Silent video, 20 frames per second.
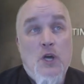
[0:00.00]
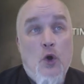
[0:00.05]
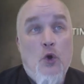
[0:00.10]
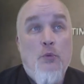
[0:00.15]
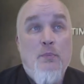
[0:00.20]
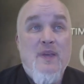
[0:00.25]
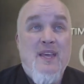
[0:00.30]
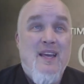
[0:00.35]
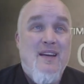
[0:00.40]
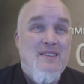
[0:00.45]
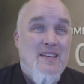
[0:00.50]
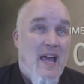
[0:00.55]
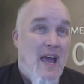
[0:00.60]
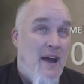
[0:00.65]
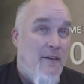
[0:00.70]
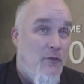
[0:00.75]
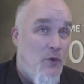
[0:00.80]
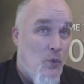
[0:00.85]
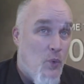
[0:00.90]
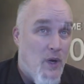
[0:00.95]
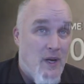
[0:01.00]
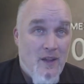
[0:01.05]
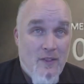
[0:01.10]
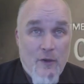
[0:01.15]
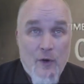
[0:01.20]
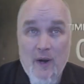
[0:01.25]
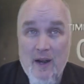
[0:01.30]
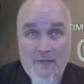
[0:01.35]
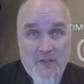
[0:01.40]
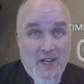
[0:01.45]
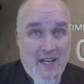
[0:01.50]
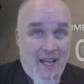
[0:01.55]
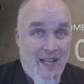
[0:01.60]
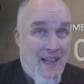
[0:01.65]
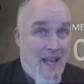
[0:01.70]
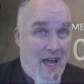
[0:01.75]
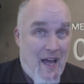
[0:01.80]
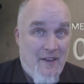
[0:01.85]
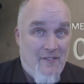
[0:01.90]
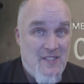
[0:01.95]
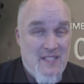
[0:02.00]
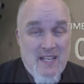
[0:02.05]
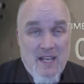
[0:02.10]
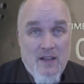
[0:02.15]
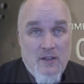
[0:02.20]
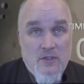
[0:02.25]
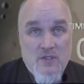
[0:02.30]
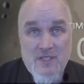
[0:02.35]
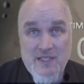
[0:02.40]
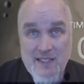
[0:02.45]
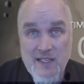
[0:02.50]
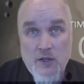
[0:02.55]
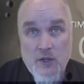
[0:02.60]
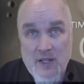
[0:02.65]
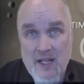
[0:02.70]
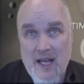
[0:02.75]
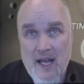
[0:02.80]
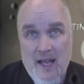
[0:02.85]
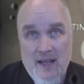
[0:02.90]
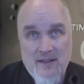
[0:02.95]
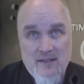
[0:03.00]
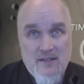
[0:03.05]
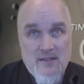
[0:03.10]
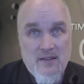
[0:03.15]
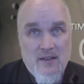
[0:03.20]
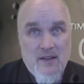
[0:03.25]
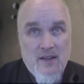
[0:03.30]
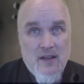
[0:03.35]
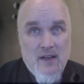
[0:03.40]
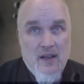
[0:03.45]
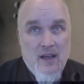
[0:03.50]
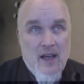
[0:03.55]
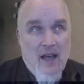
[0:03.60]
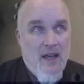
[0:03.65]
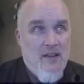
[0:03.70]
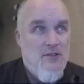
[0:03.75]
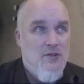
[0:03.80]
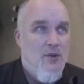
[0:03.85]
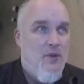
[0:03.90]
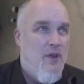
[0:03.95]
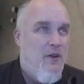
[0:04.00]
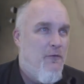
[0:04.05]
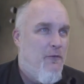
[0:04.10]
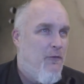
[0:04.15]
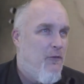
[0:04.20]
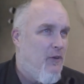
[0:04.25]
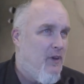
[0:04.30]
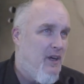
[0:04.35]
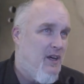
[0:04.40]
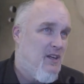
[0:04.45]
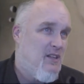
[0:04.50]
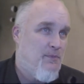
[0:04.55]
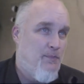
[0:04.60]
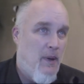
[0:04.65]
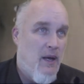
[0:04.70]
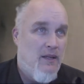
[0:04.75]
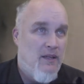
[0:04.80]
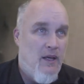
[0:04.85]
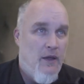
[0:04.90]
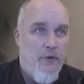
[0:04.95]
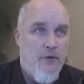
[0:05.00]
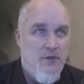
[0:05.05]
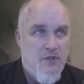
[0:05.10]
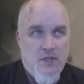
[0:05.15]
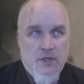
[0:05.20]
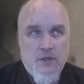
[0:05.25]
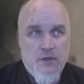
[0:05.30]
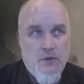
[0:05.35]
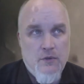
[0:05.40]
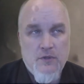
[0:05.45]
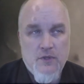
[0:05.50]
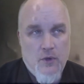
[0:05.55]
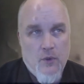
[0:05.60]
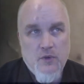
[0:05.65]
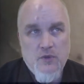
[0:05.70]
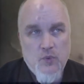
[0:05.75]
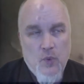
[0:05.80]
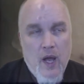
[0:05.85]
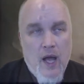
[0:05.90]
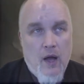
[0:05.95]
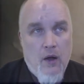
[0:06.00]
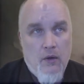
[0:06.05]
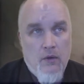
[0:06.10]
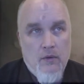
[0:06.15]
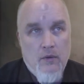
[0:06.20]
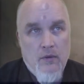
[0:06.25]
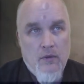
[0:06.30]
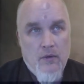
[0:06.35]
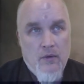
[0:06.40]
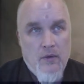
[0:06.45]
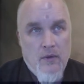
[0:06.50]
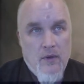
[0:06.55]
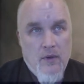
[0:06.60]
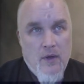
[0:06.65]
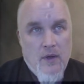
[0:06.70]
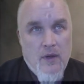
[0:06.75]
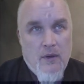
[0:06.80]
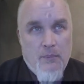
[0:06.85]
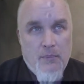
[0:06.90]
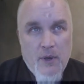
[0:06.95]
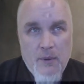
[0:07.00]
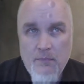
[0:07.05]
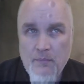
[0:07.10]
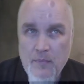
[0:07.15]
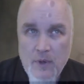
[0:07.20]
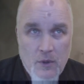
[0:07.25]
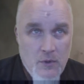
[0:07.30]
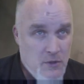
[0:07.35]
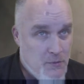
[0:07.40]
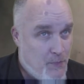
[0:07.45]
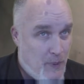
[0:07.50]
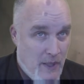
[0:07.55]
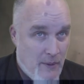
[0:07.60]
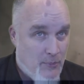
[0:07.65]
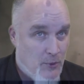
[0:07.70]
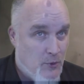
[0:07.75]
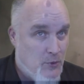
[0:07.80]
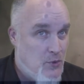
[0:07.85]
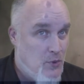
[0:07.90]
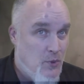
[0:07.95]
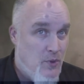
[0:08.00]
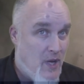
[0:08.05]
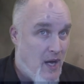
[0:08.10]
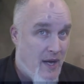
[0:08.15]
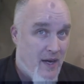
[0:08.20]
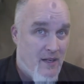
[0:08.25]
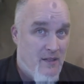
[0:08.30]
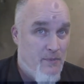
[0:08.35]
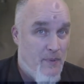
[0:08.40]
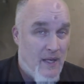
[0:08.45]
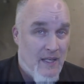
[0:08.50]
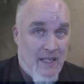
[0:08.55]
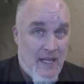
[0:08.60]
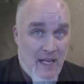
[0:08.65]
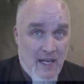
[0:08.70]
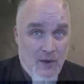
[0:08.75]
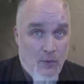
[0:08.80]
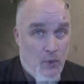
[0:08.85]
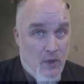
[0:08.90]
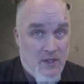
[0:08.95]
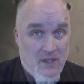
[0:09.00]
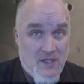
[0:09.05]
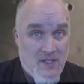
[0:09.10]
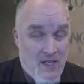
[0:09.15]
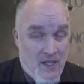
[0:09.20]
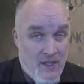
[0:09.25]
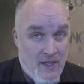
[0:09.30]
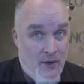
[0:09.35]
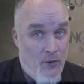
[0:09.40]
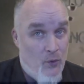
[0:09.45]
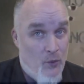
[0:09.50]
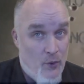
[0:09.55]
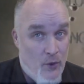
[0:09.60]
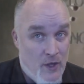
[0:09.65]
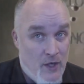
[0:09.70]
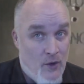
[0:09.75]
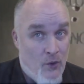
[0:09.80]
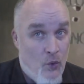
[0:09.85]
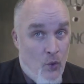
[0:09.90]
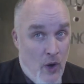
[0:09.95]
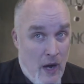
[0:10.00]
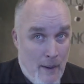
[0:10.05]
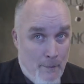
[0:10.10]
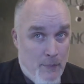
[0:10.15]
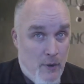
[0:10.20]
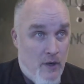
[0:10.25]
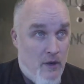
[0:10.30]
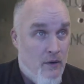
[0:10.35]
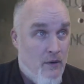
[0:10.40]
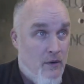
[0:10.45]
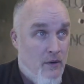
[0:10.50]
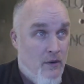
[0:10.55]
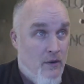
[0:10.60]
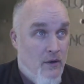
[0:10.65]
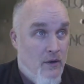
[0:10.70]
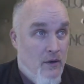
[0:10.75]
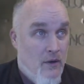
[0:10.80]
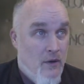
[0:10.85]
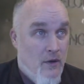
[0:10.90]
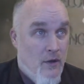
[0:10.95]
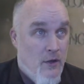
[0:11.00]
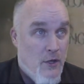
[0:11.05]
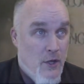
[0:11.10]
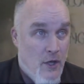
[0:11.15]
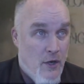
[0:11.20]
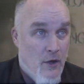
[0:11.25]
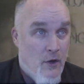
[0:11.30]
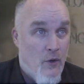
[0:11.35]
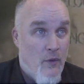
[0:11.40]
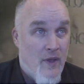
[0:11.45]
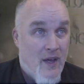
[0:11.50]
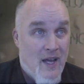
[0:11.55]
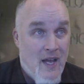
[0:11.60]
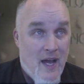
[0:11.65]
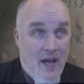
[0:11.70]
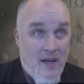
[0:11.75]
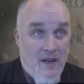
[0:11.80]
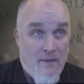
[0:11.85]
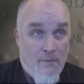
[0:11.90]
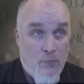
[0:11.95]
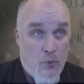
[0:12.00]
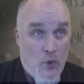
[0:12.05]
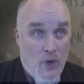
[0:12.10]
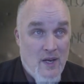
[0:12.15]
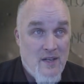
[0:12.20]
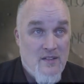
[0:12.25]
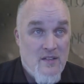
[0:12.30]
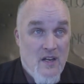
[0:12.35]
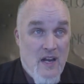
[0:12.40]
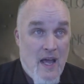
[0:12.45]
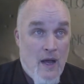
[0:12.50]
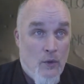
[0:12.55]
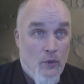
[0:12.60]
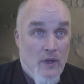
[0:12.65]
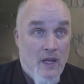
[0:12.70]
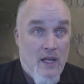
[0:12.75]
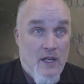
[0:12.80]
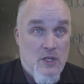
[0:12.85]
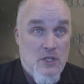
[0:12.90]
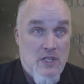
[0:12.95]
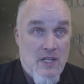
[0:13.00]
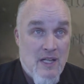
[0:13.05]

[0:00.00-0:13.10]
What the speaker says: because everyone in their everyday lives tells little lies. And so they fully expect others to do so as well. But most people do not expect anyone to tell a real whopper. You know, the kind of brazen, outlandish